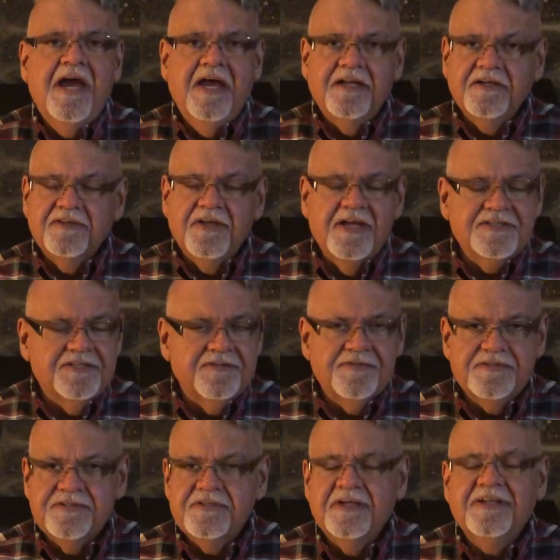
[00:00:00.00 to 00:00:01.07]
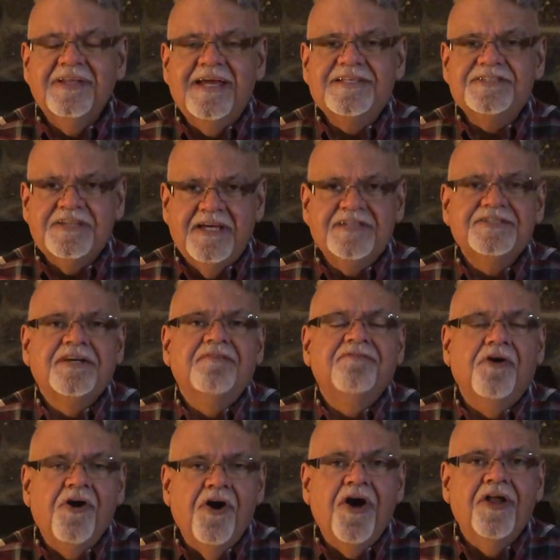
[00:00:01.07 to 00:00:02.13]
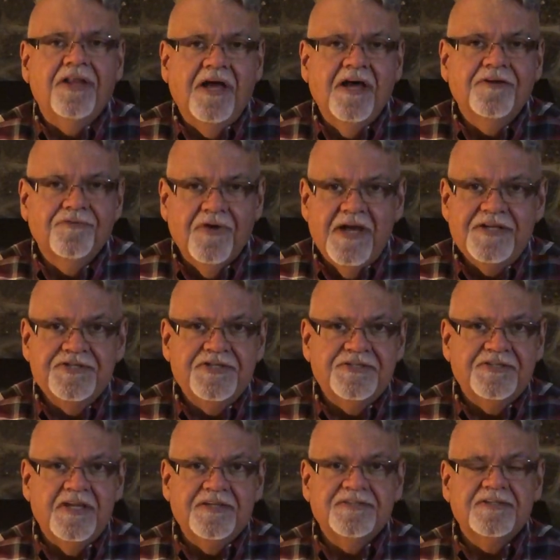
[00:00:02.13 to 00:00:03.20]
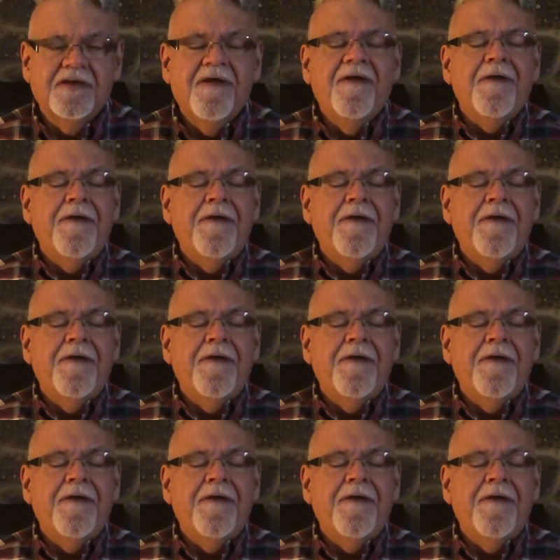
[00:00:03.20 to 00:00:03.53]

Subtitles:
and cleanse us of all unrighteousness.